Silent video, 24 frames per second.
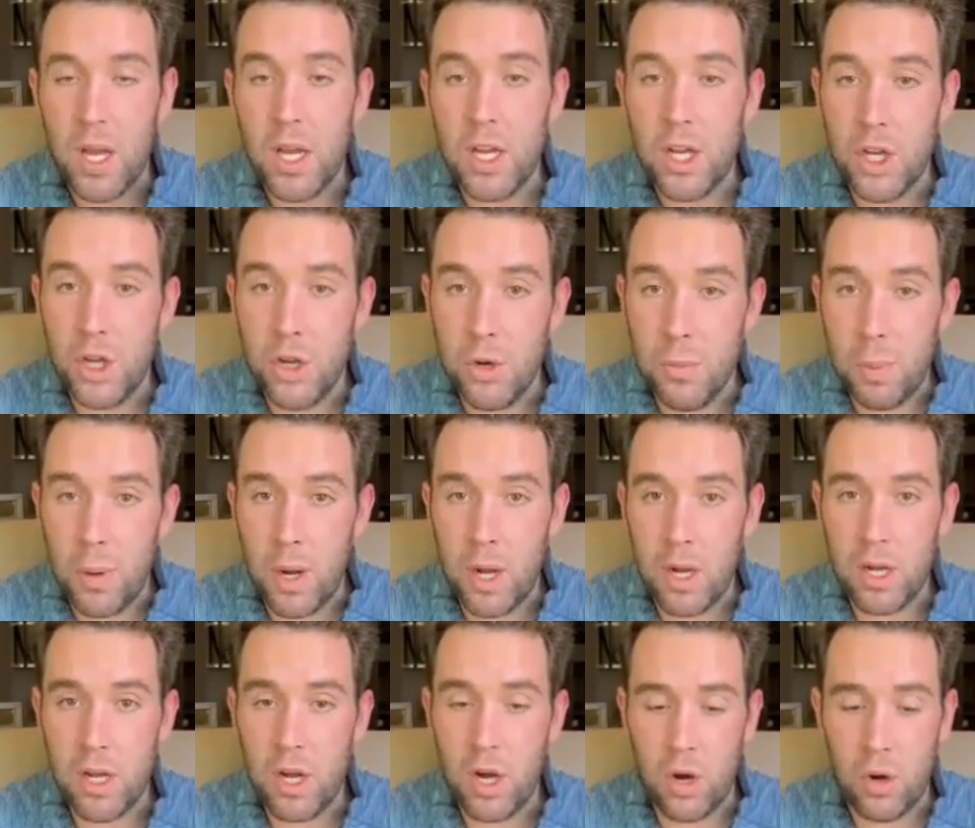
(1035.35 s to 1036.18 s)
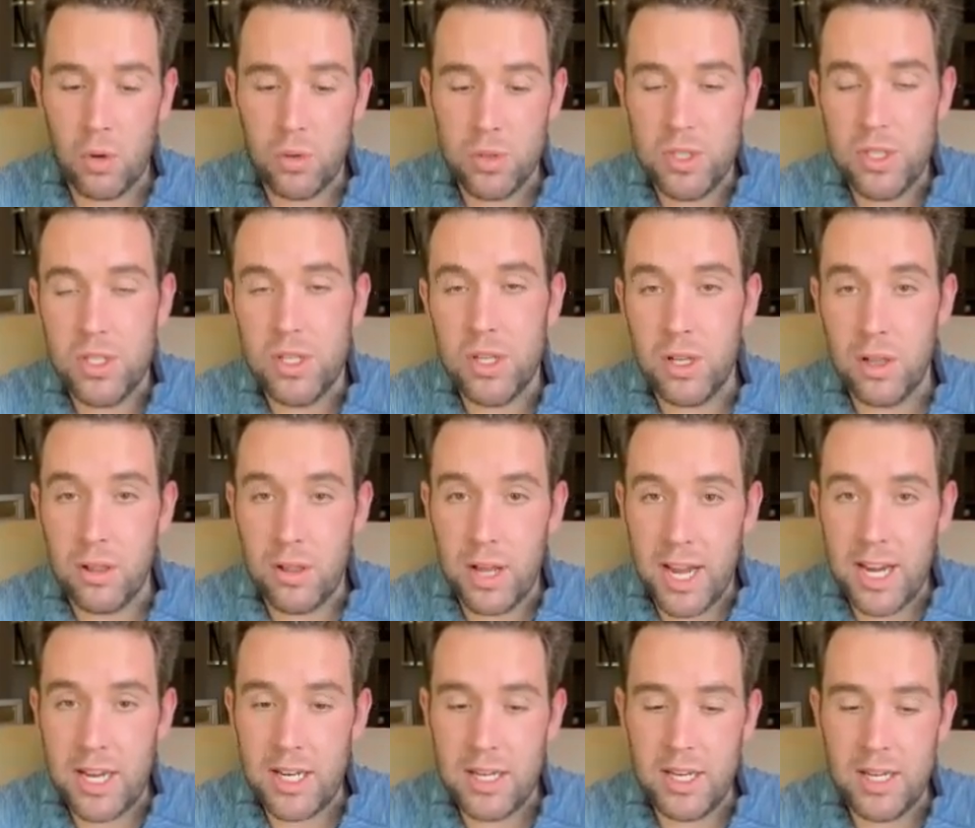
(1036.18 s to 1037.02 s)
coupon codes,
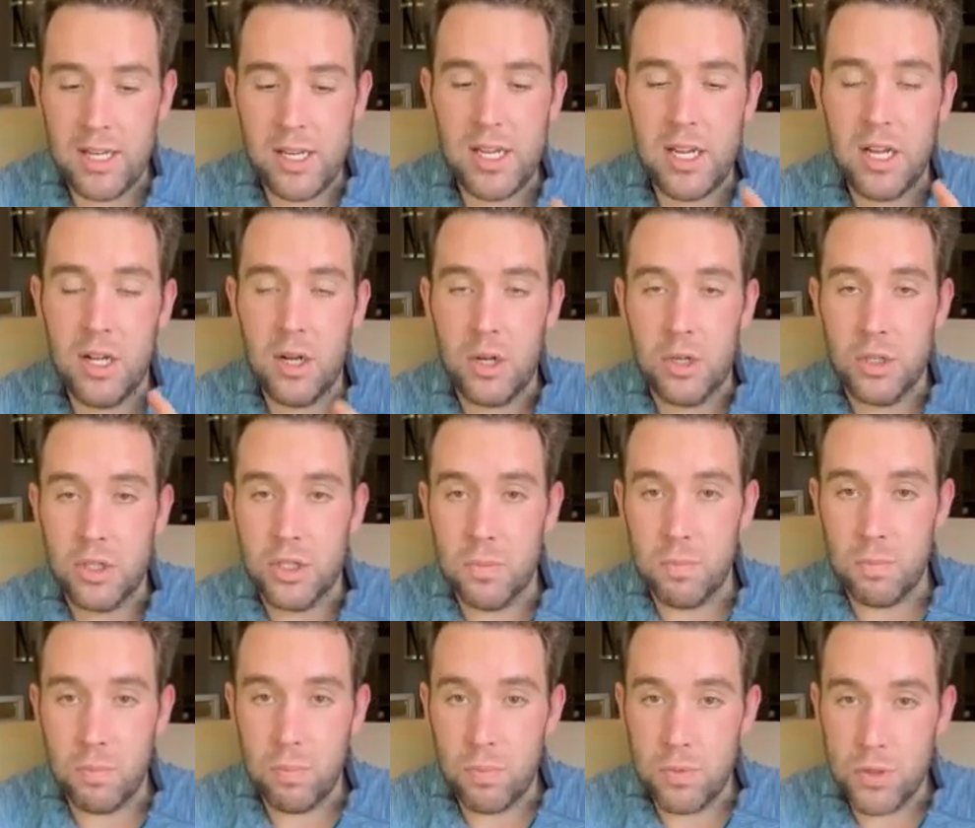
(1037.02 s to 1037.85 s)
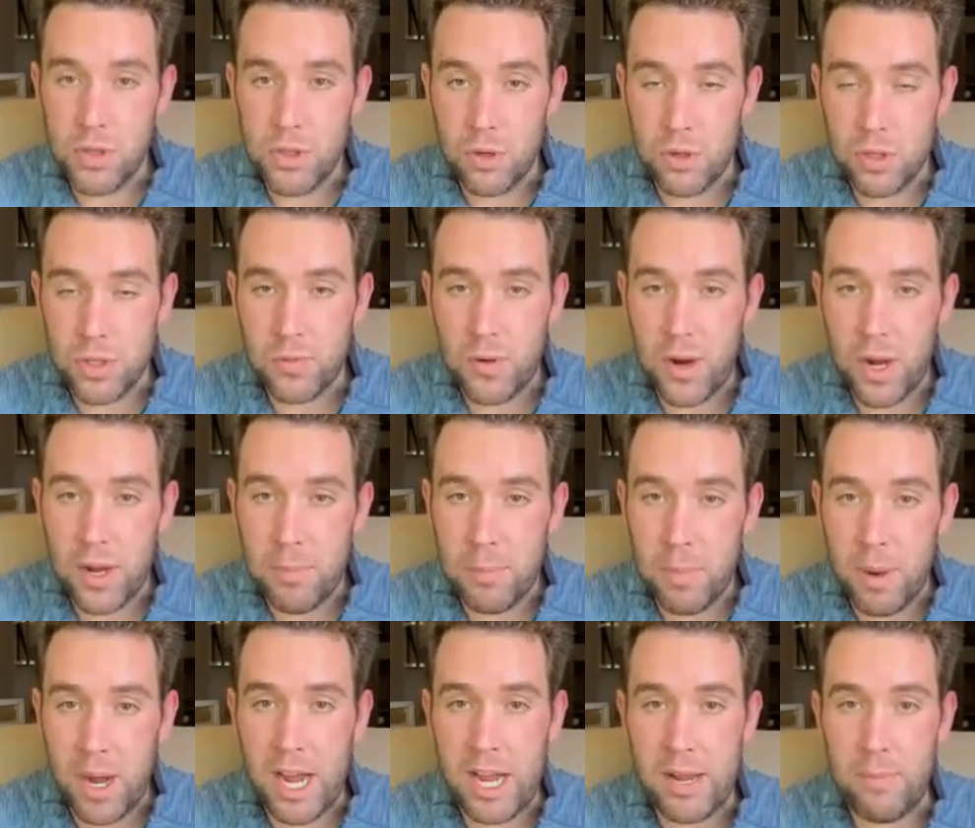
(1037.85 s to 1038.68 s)
lightning deals, search,
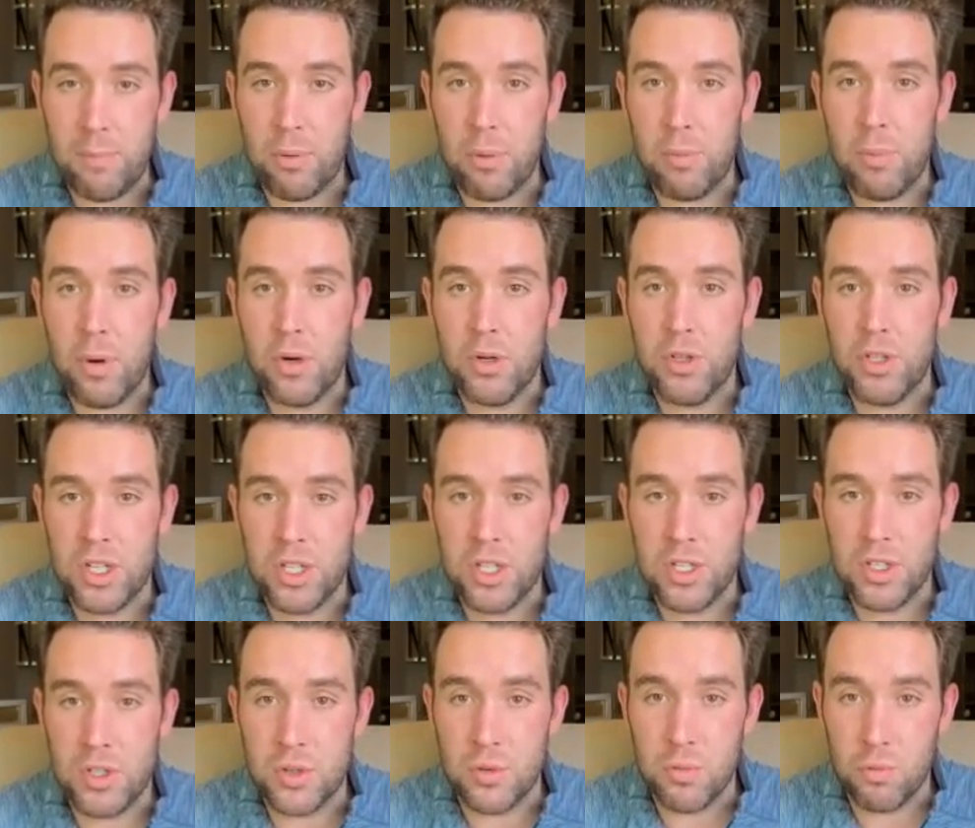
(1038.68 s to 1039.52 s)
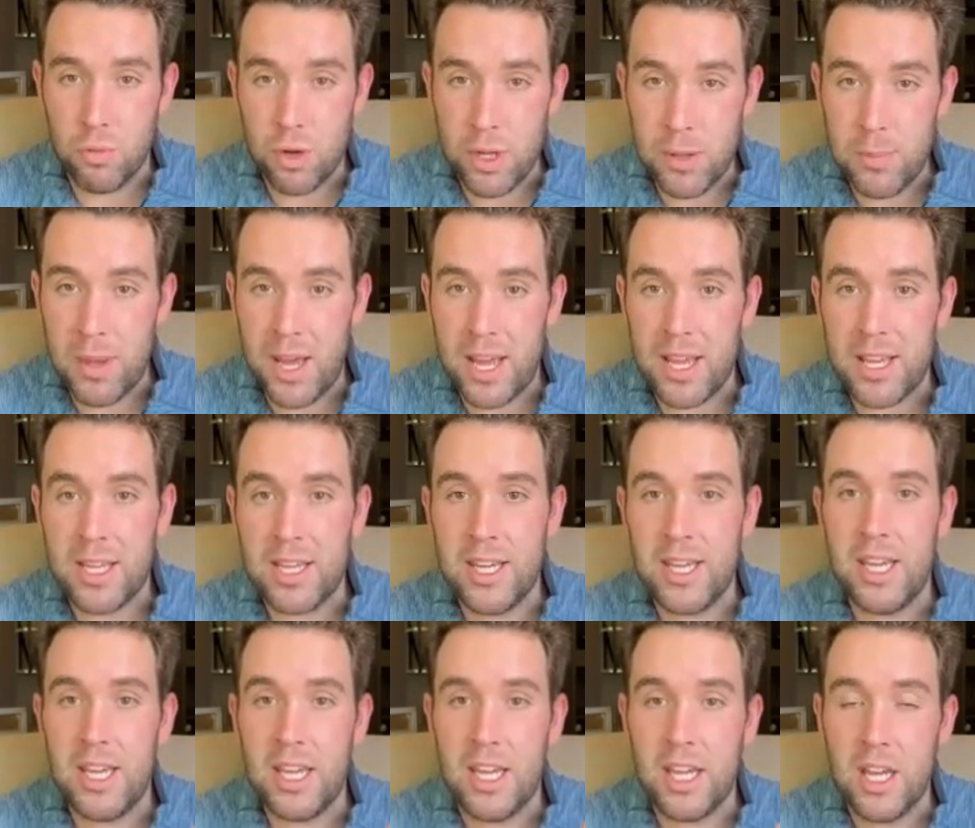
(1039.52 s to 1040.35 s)
find, buy promotions, rebate
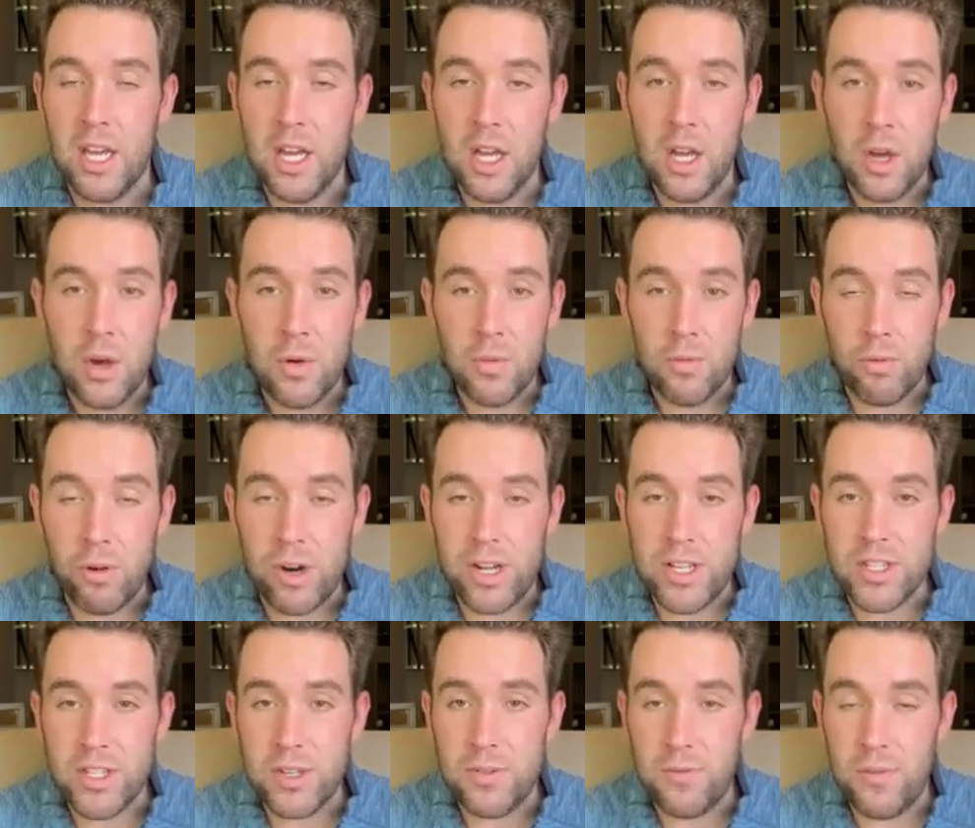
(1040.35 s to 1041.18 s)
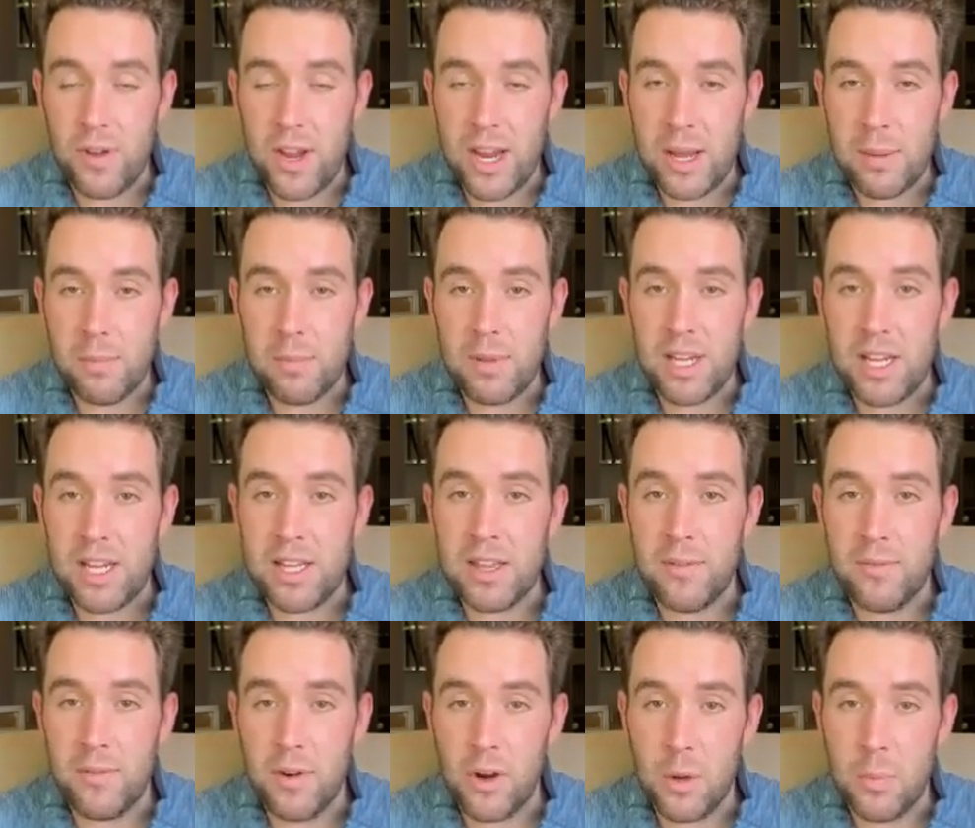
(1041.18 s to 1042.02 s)
key, friends and family
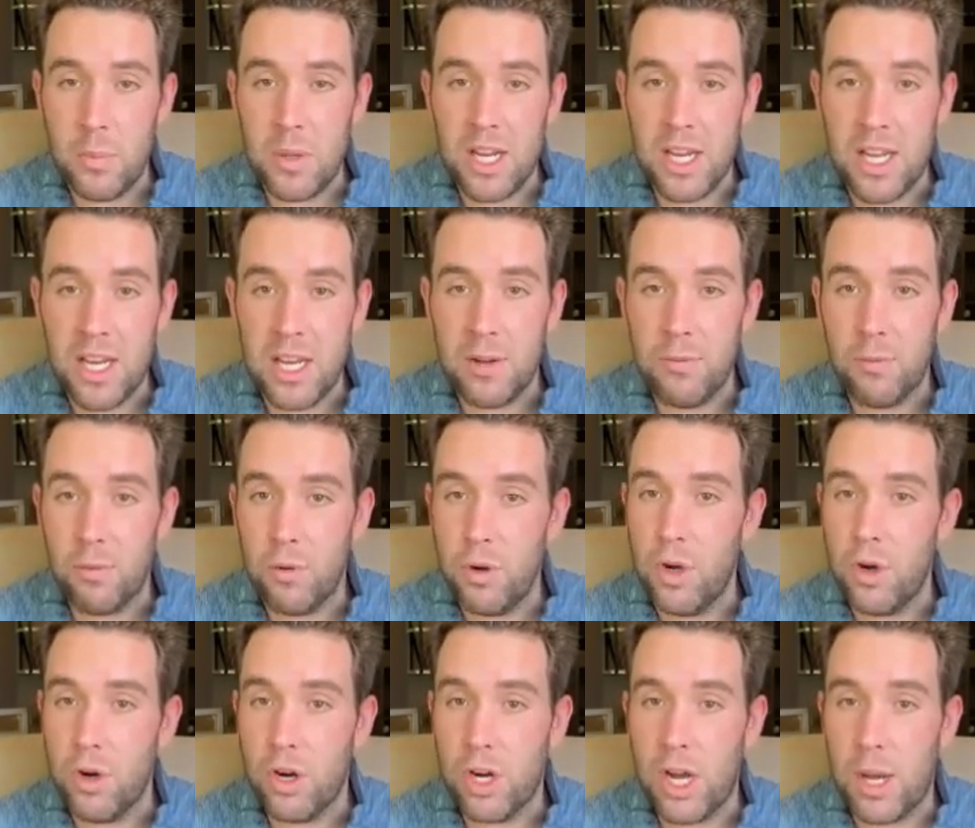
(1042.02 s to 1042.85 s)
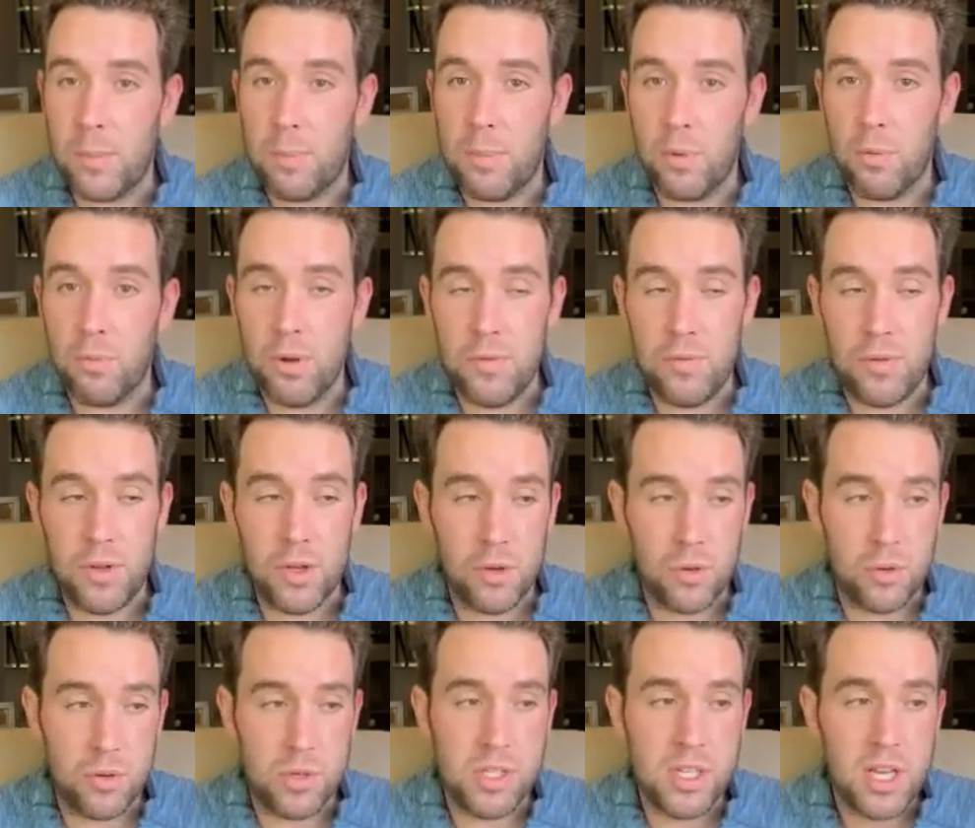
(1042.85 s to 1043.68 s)
in the very beginning for your couple
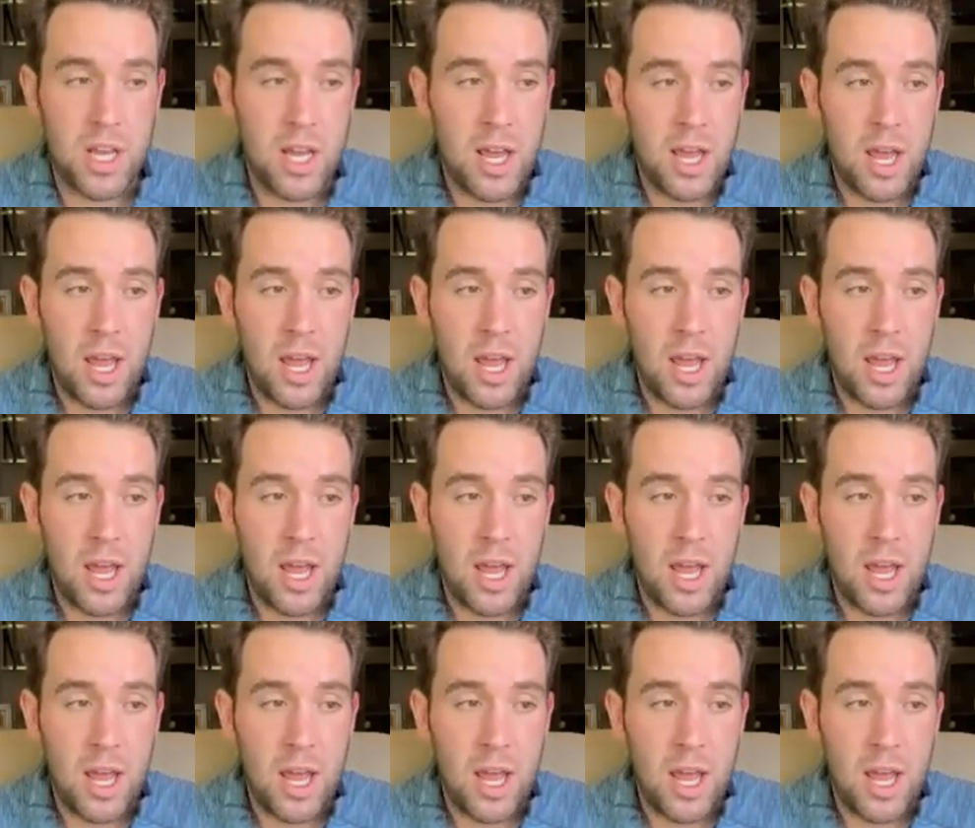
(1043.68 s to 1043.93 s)
reviews.